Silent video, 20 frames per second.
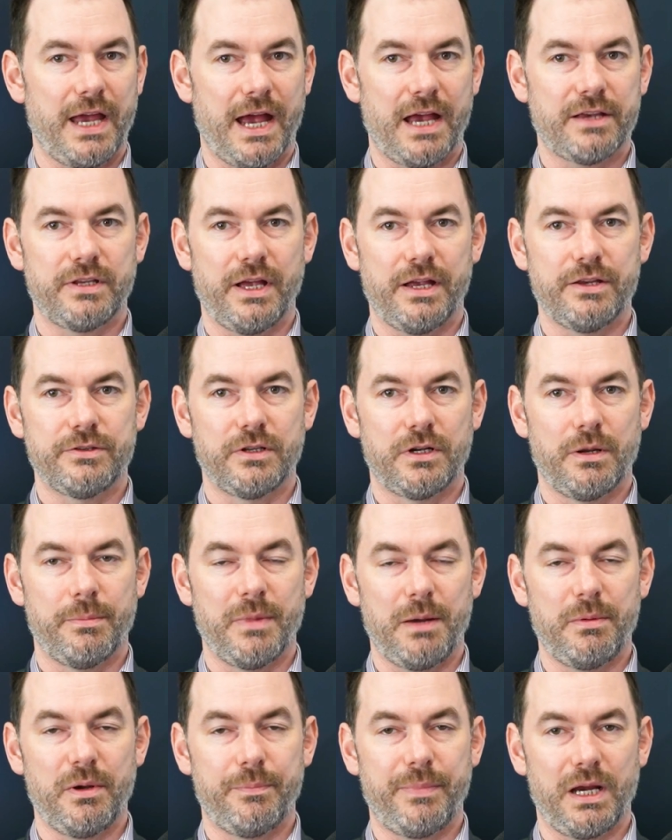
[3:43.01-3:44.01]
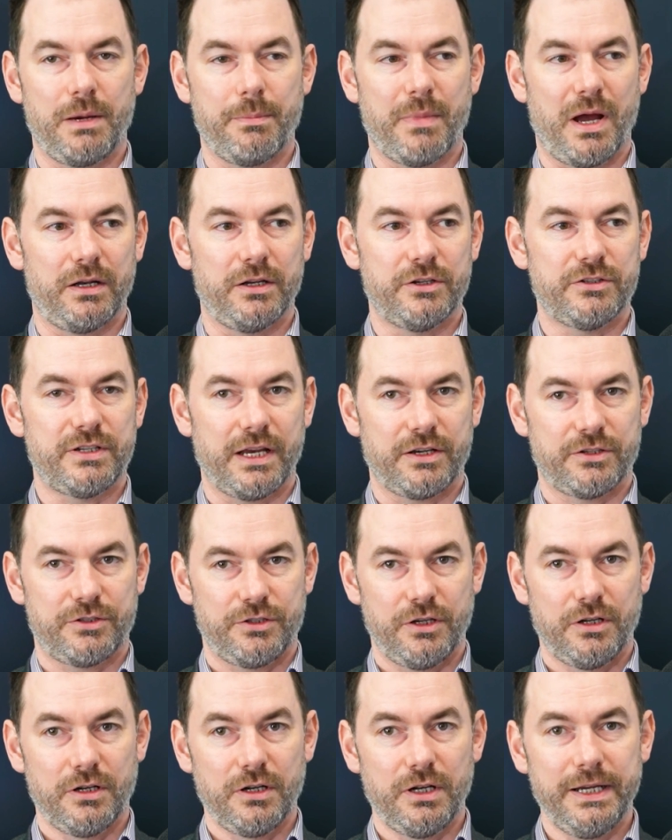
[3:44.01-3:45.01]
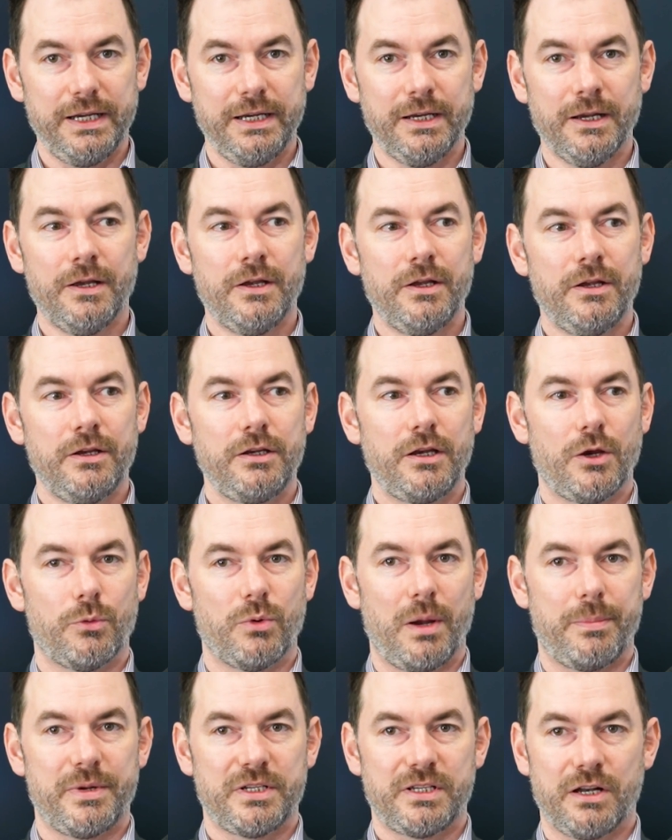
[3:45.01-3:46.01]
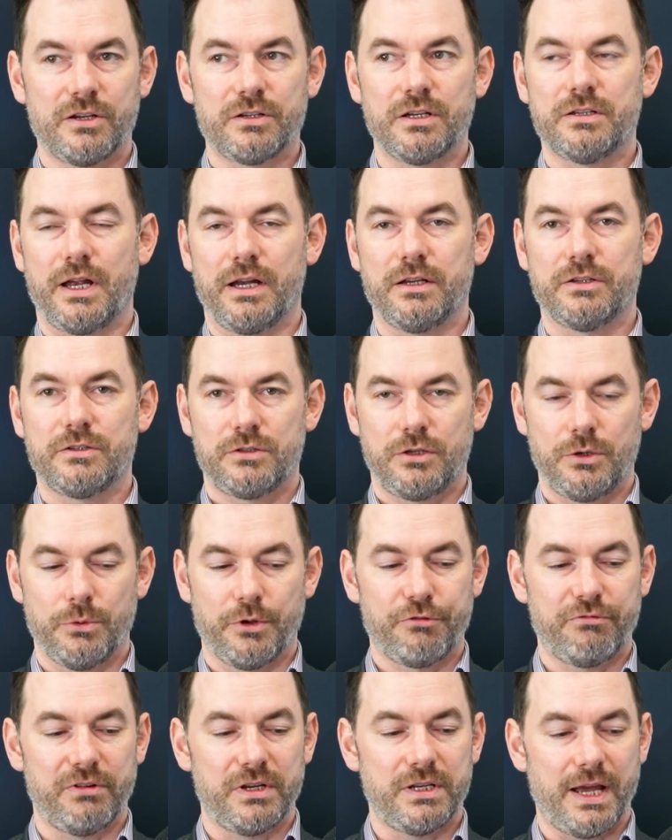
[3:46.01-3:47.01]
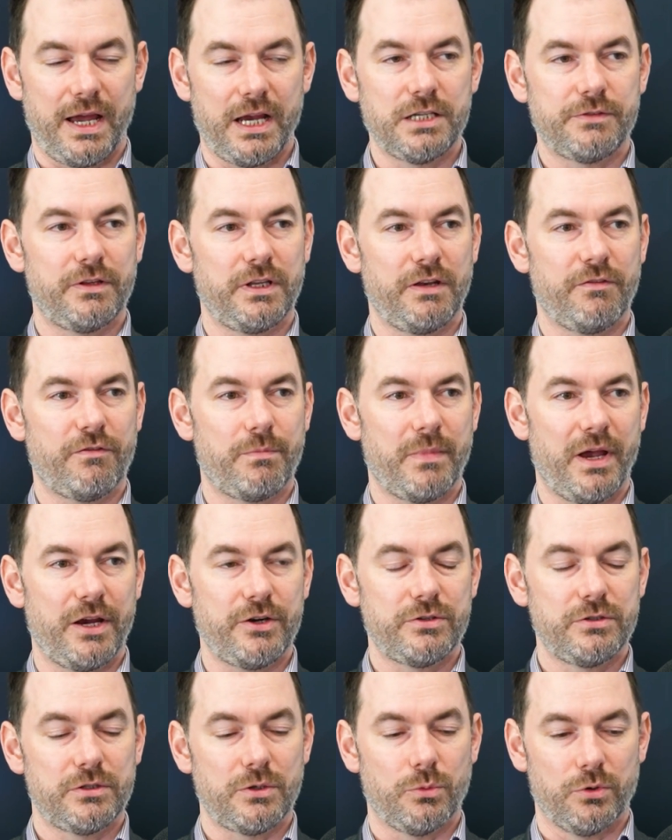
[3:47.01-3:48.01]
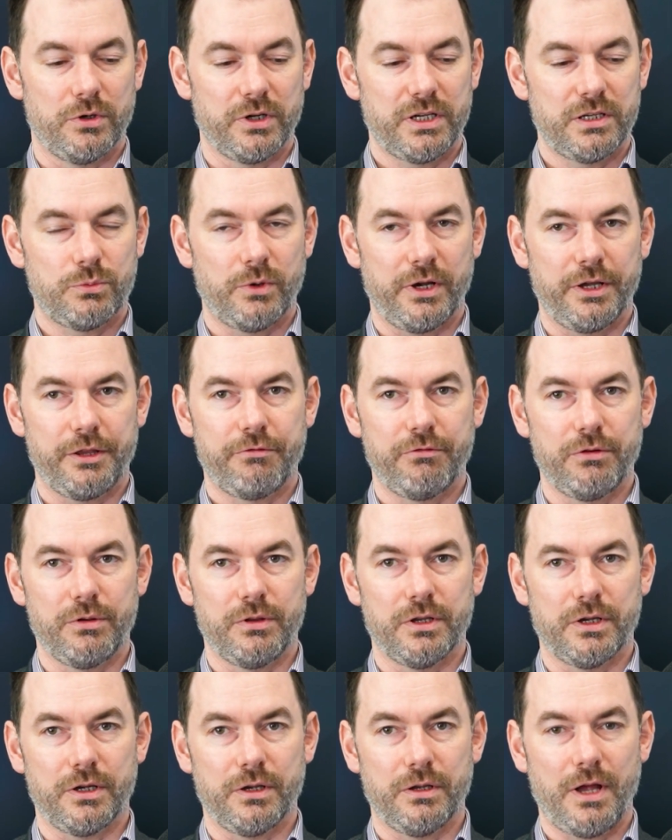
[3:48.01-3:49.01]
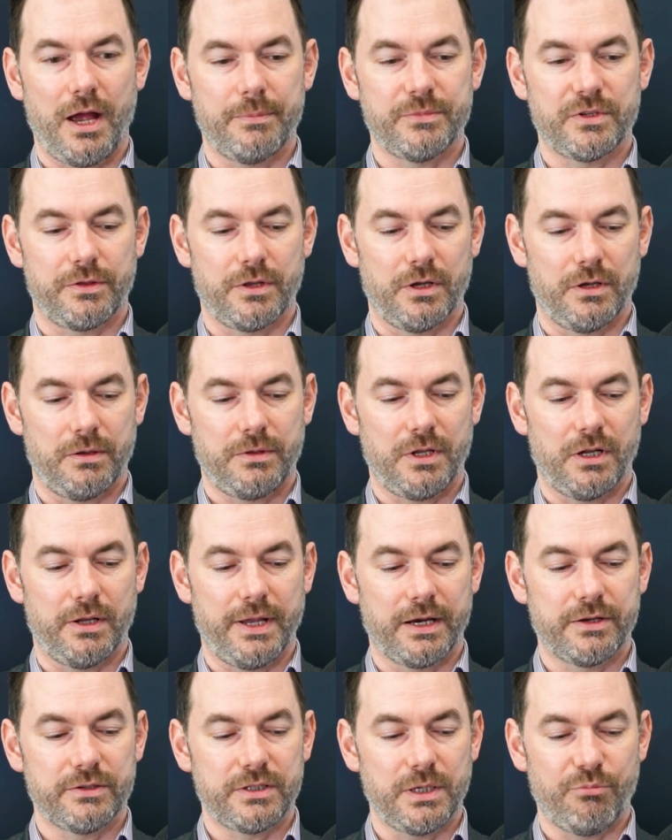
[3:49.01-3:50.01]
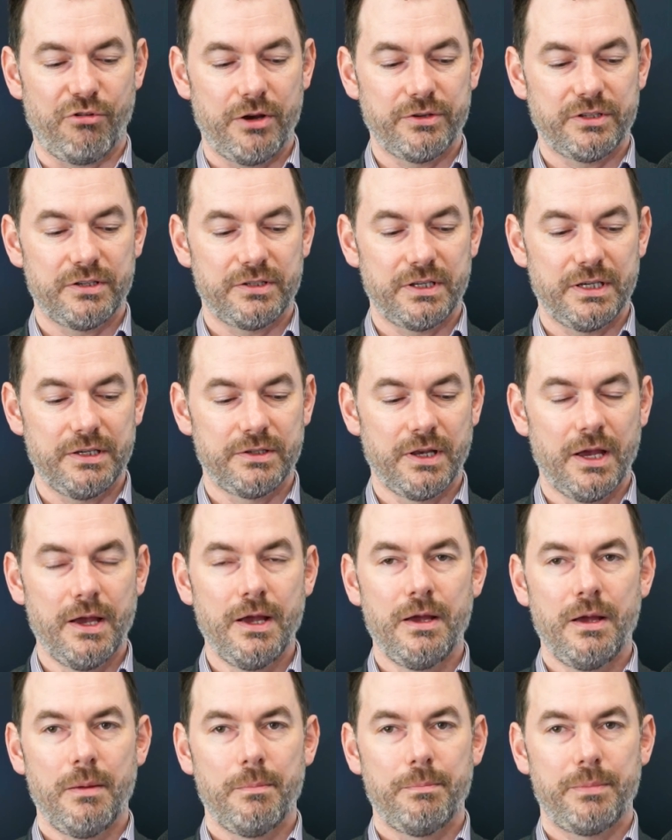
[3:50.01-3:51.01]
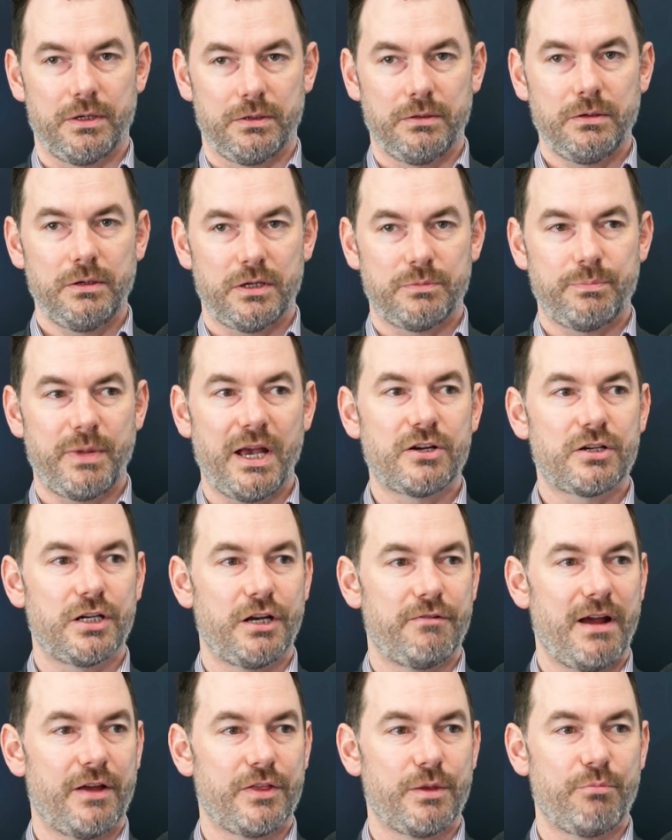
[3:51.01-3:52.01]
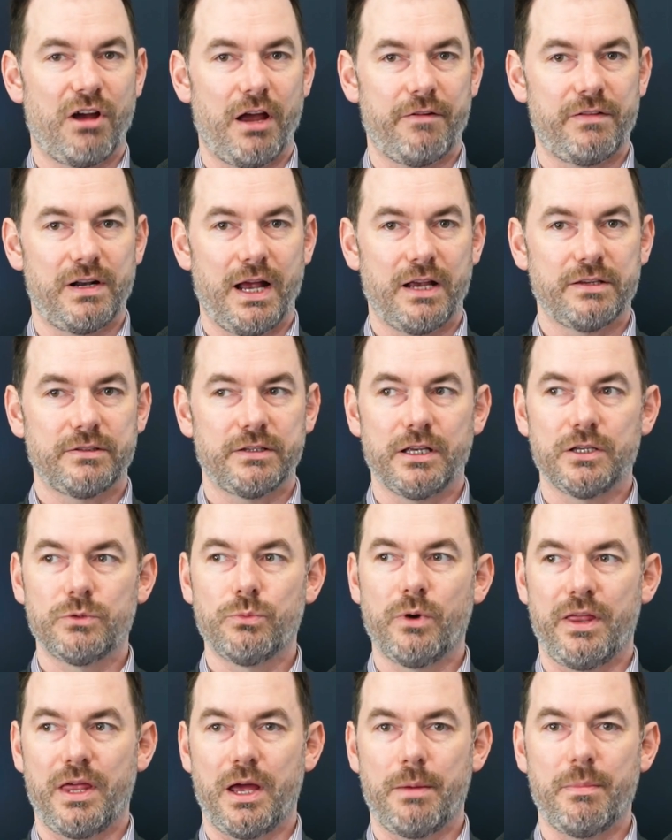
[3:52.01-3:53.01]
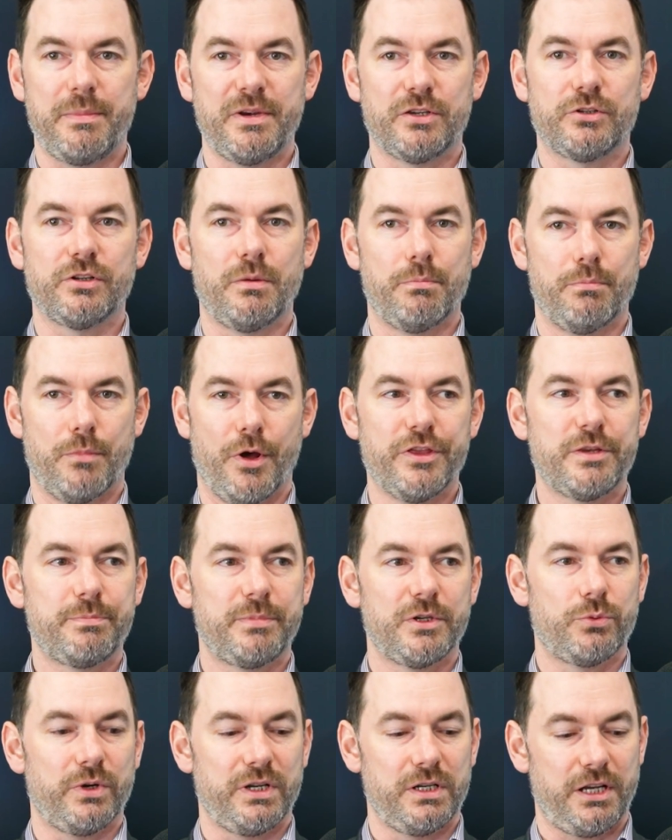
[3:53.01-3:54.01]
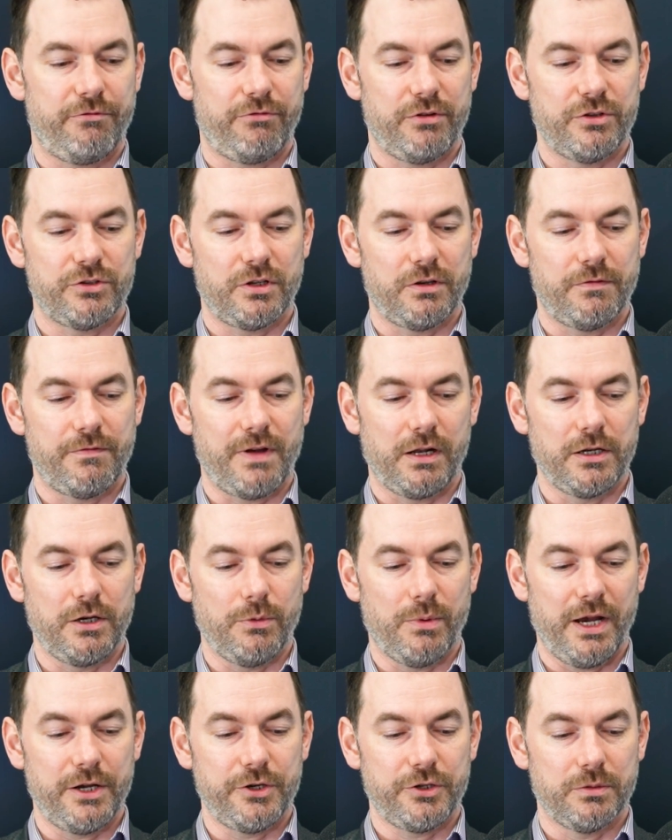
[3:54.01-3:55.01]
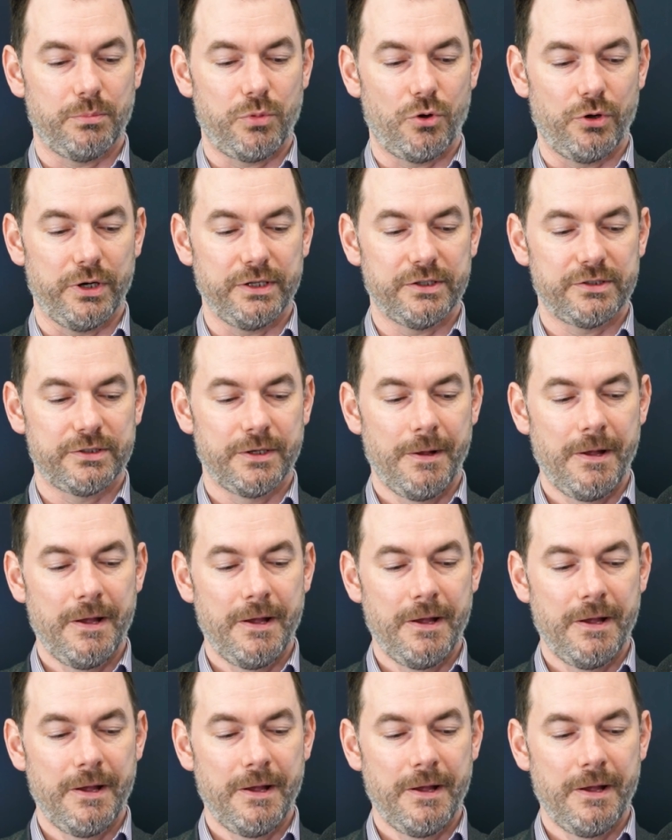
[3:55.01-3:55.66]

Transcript: assets that are maybe being managed externally, where potentially it takes 2 or 3 days for the information to work its way through the legacy processes, but especially around the private assets where there may be sort of months between different sort of valuation points.